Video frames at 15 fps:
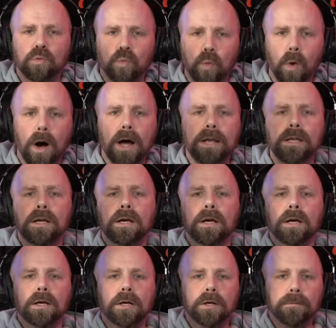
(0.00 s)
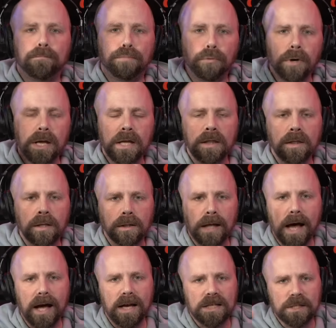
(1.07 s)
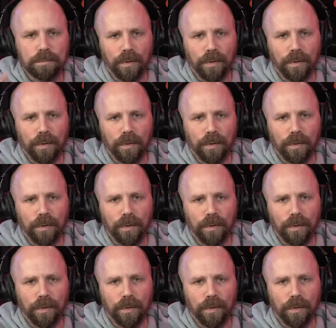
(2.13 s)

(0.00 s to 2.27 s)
What could bring the last